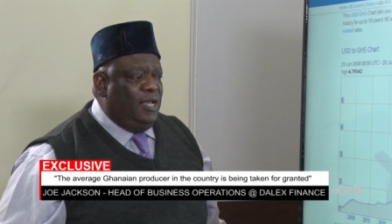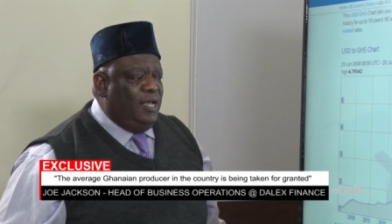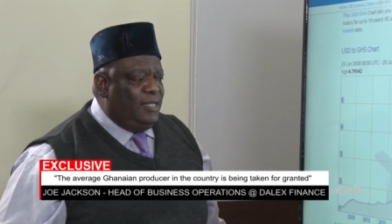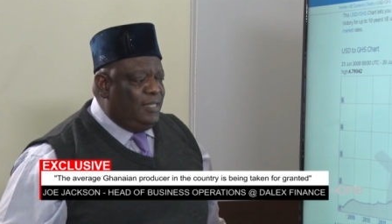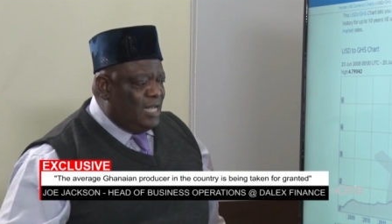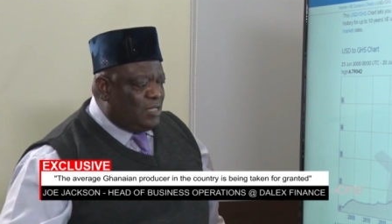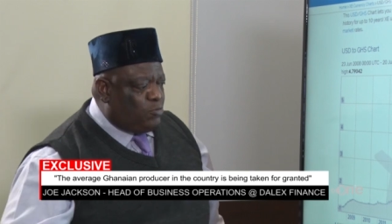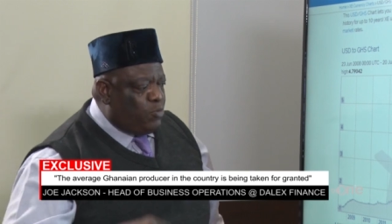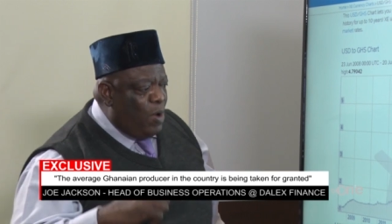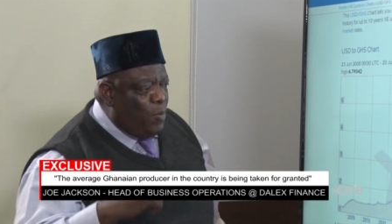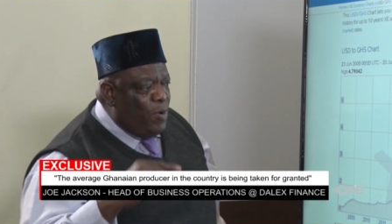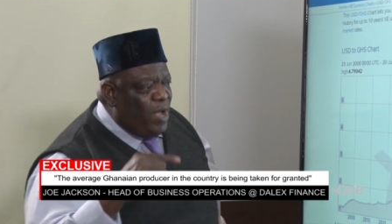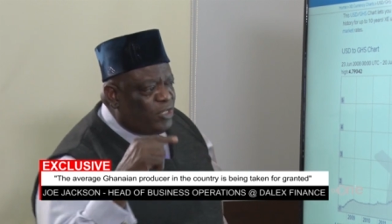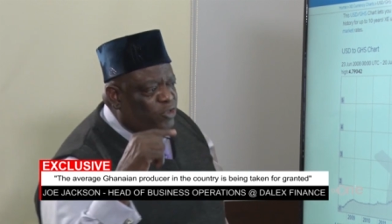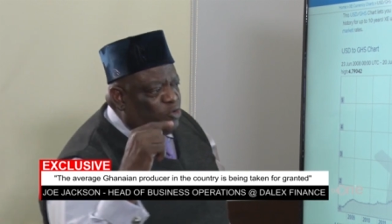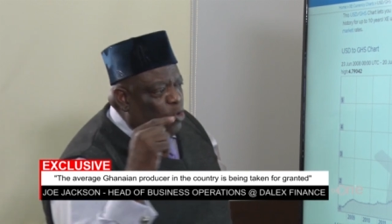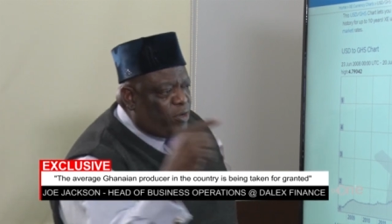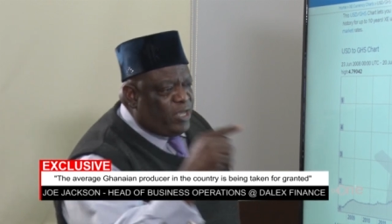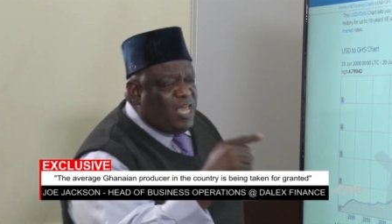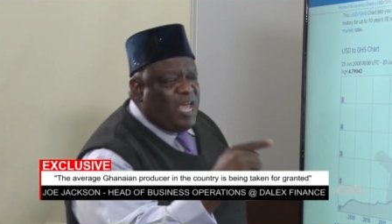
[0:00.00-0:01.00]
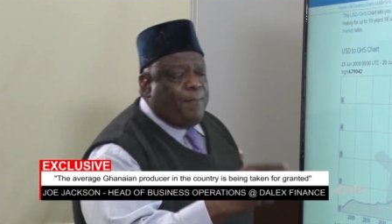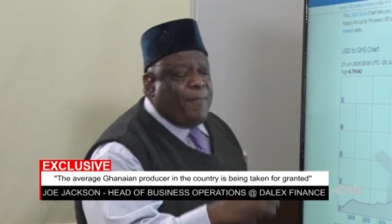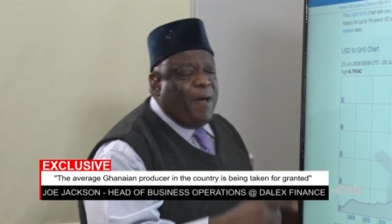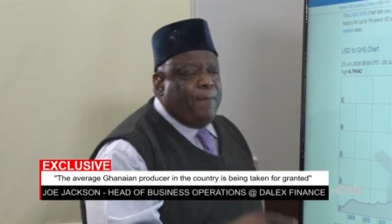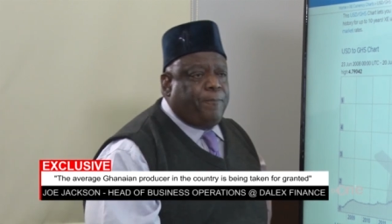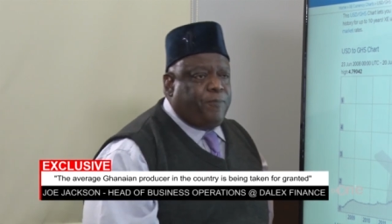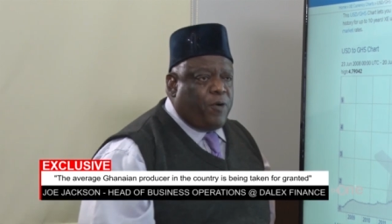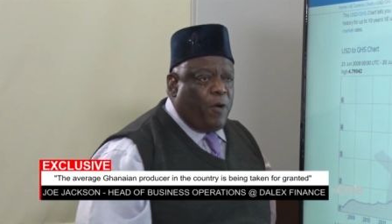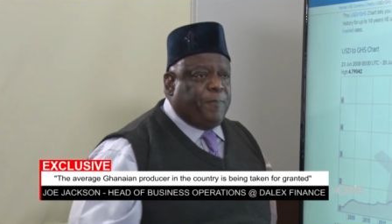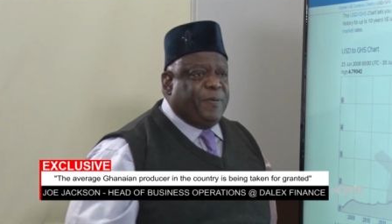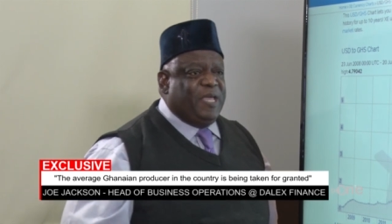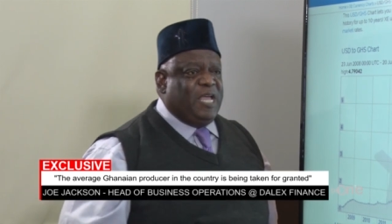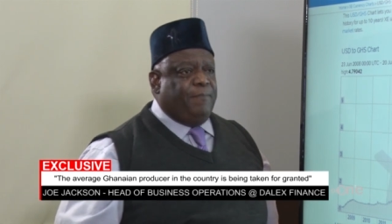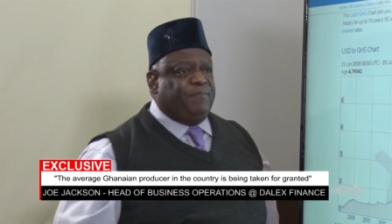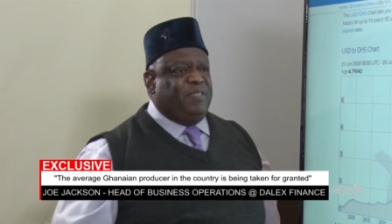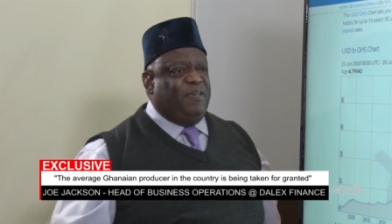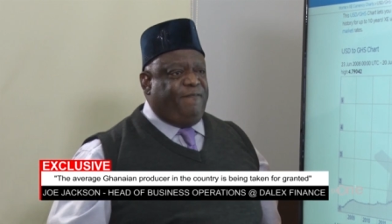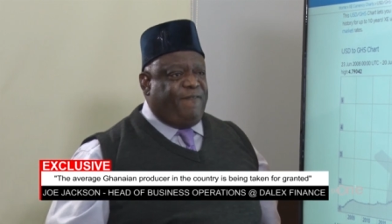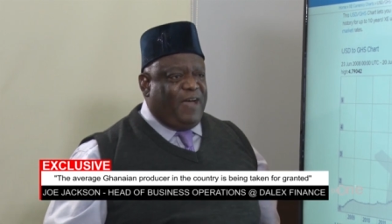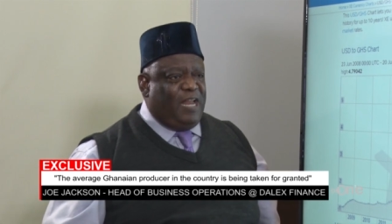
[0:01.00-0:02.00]
that when we are talking about propping up
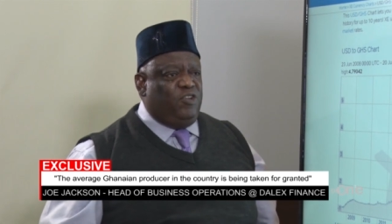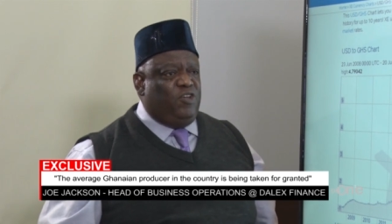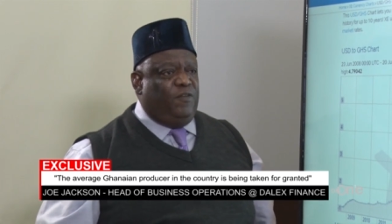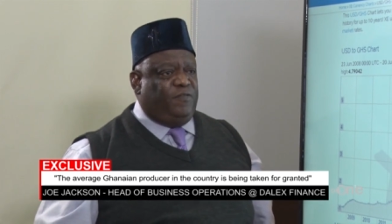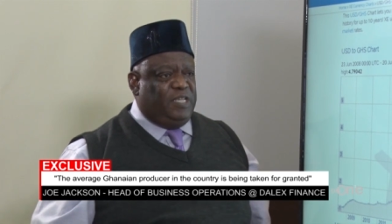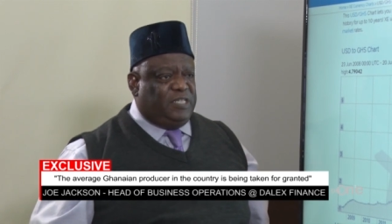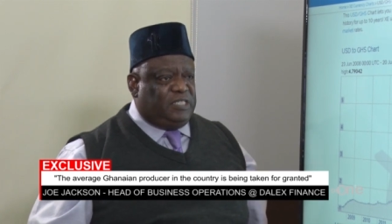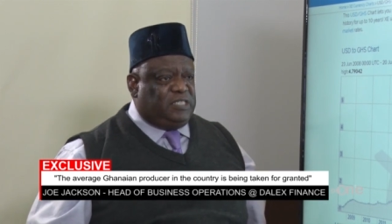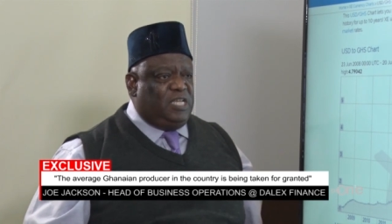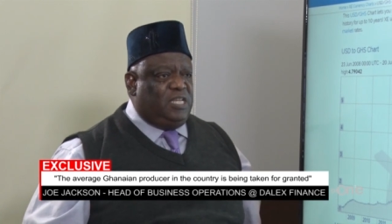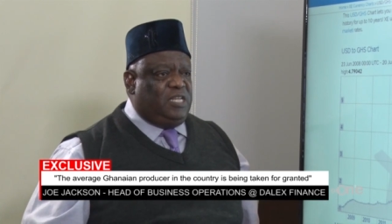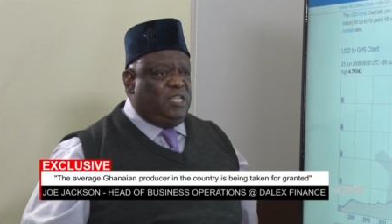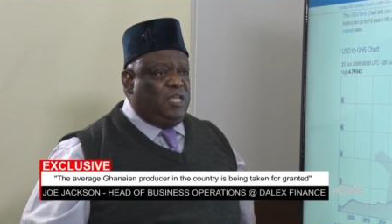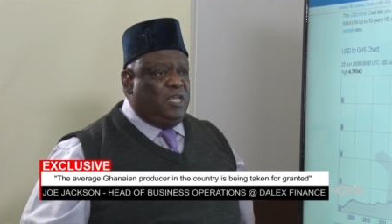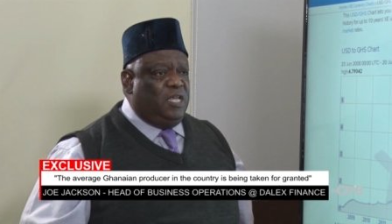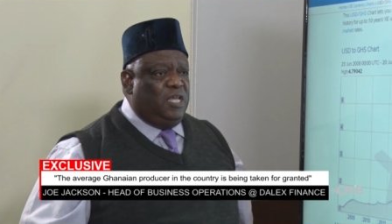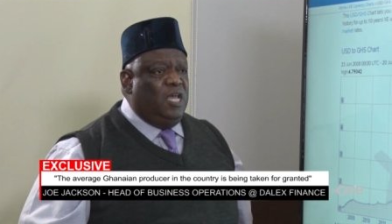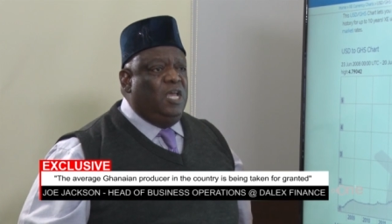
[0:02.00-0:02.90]
the value of the cedi,